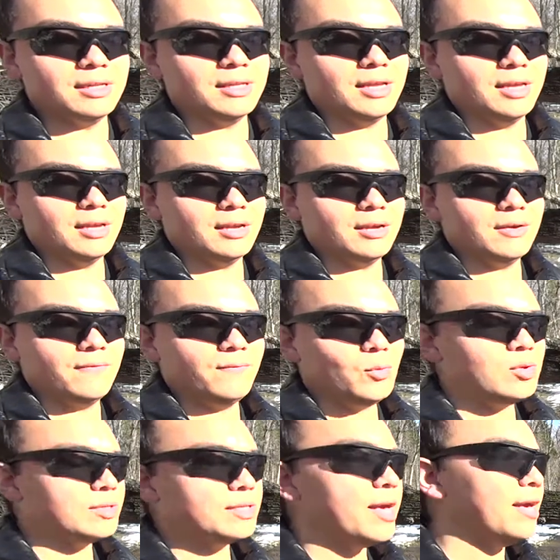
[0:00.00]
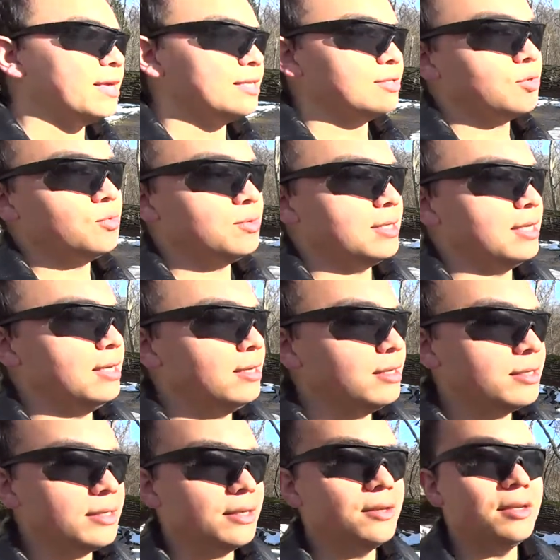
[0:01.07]
the full-size Uzi
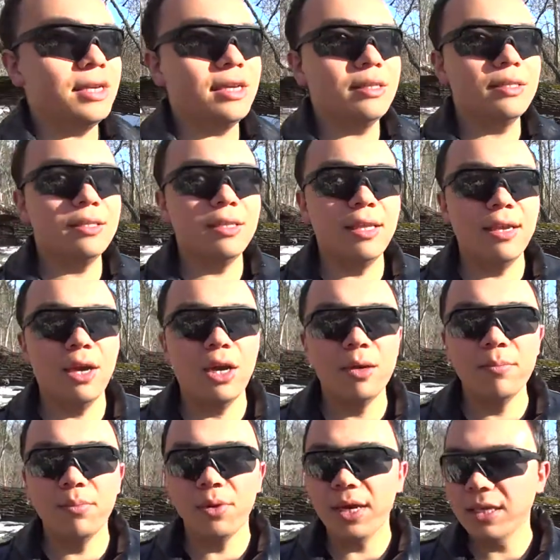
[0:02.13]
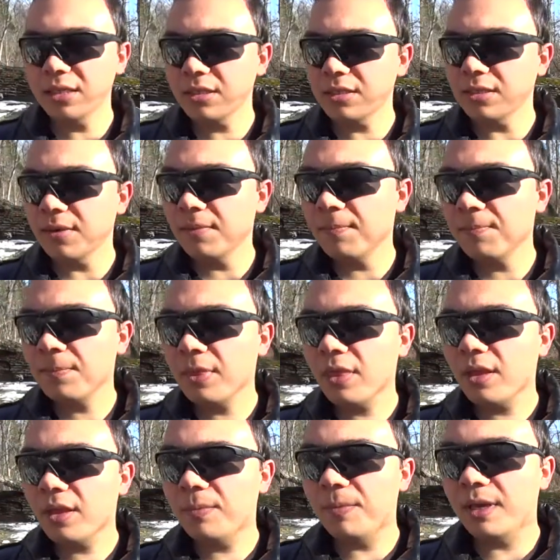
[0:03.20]
still needs the arm brace
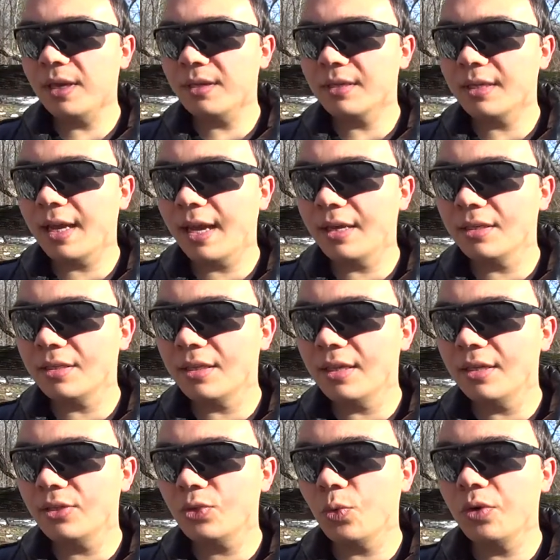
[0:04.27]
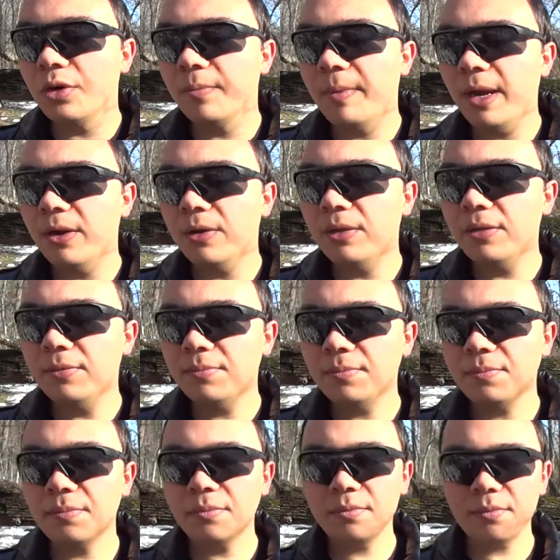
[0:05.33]
because it has the shorter barrel,
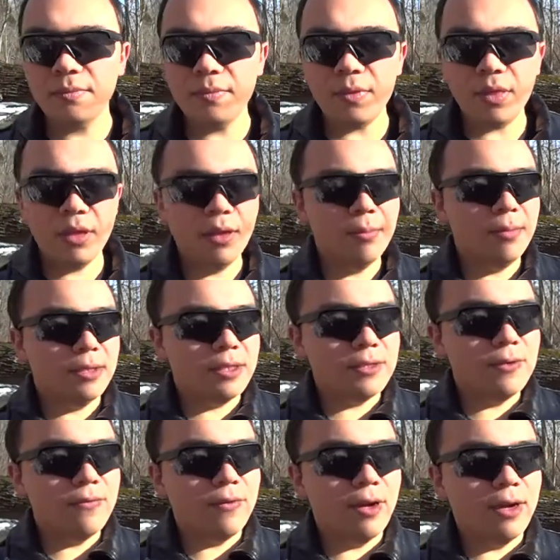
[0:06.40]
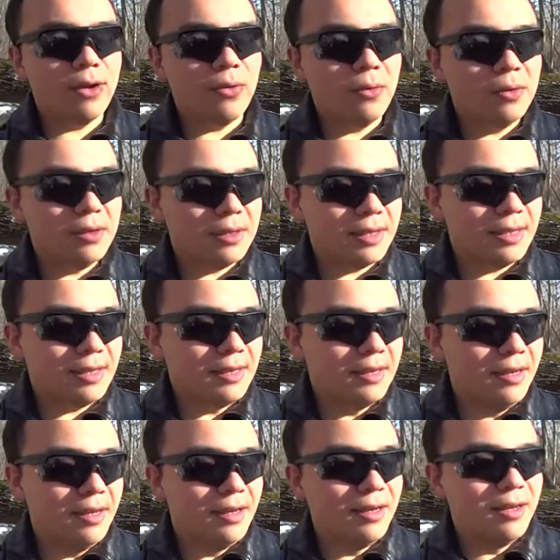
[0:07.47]
but still very cool.
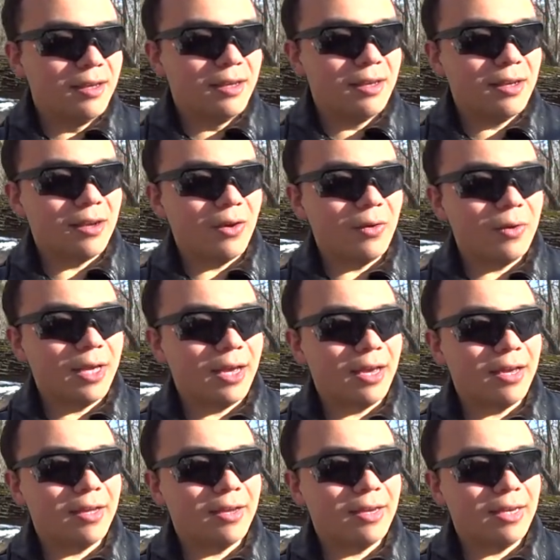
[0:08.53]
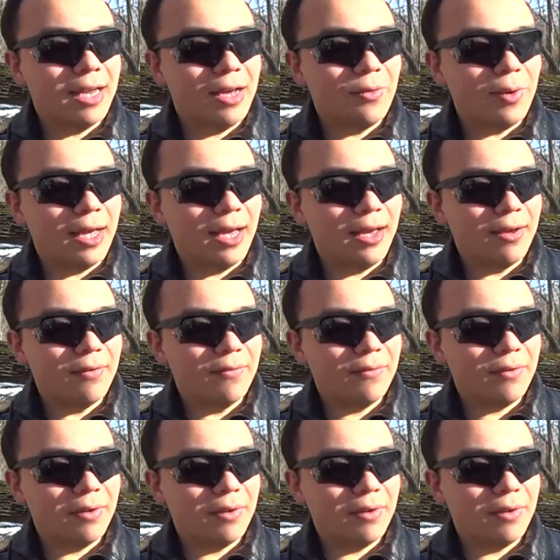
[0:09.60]
Oh yeah, now we have